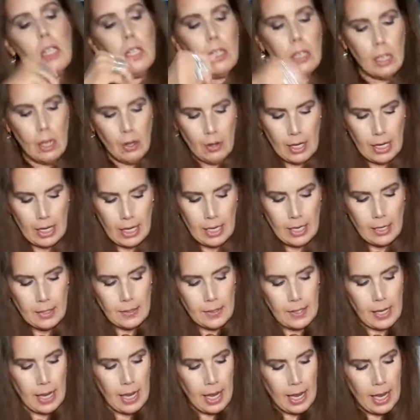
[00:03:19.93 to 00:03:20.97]
there
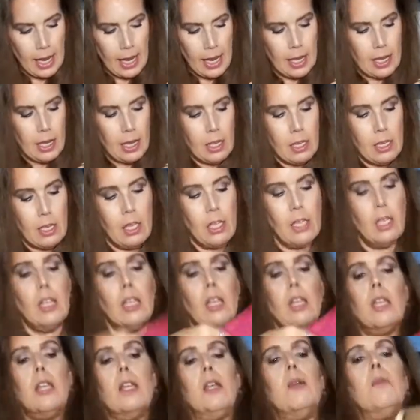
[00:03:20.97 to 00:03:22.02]
is a
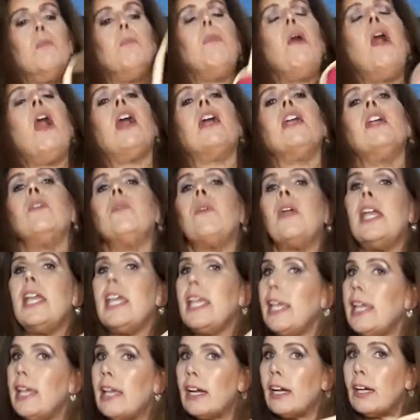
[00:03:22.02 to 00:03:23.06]
pocket right
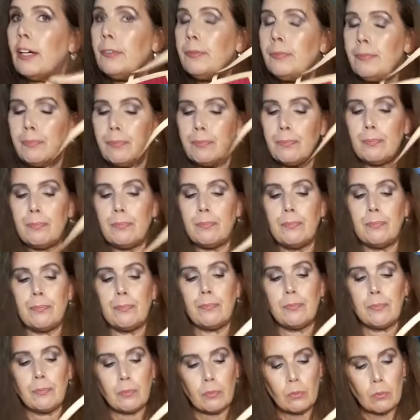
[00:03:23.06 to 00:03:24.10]
here.
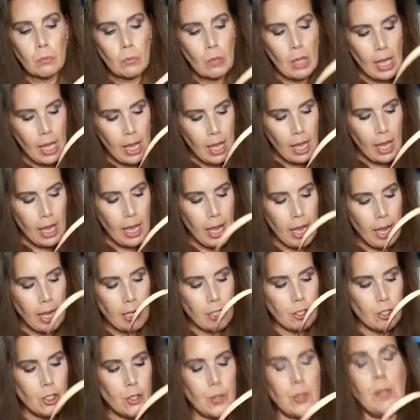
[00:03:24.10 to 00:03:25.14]

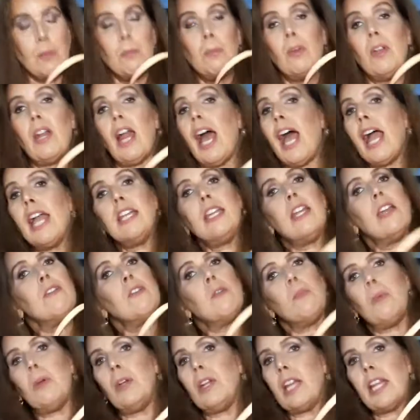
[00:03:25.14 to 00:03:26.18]
And you can put, I never
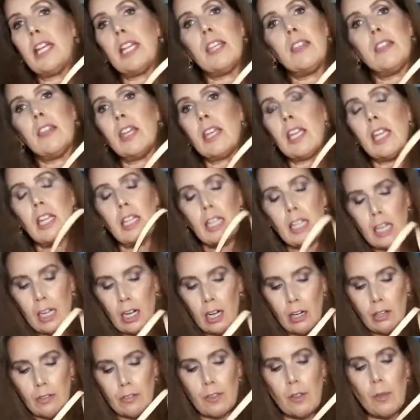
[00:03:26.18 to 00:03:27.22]
put anything in
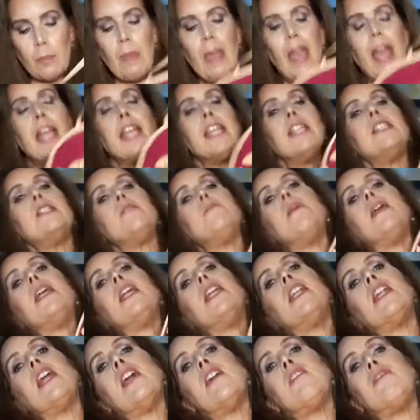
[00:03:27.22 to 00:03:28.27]
here. The bag is big
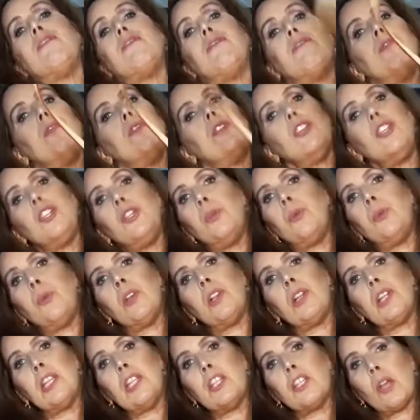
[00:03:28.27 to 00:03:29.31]
enough. You
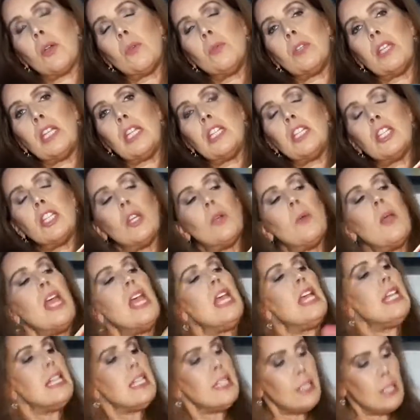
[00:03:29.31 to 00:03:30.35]
really don't need to.
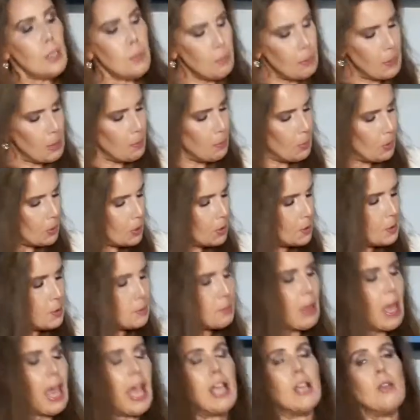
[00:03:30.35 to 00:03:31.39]
Some people use
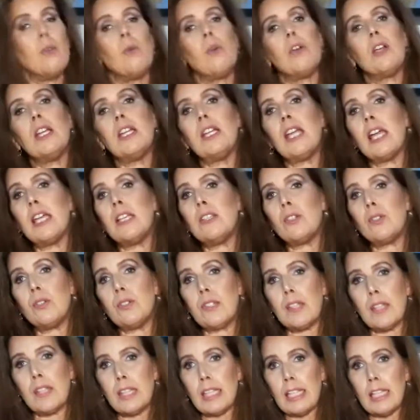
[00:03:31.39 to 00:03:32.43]
bag
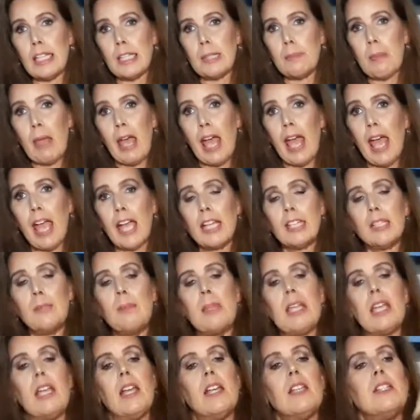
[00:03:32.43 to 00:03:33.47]
organizers in these bags
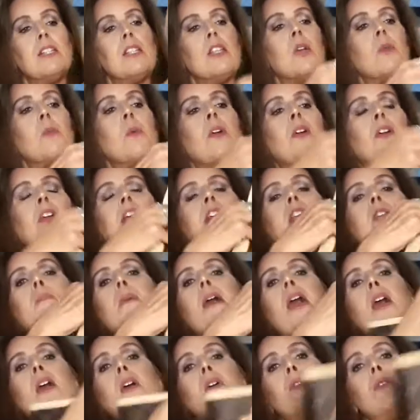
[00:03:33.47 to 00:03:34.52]
because they're worried
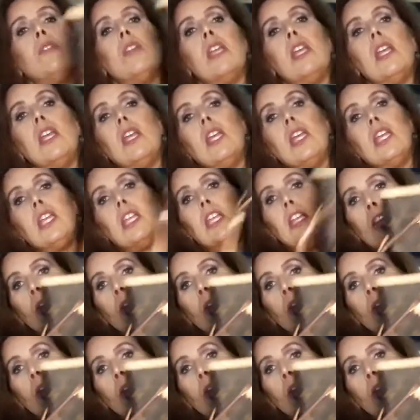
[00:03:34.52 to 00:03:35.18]
about, you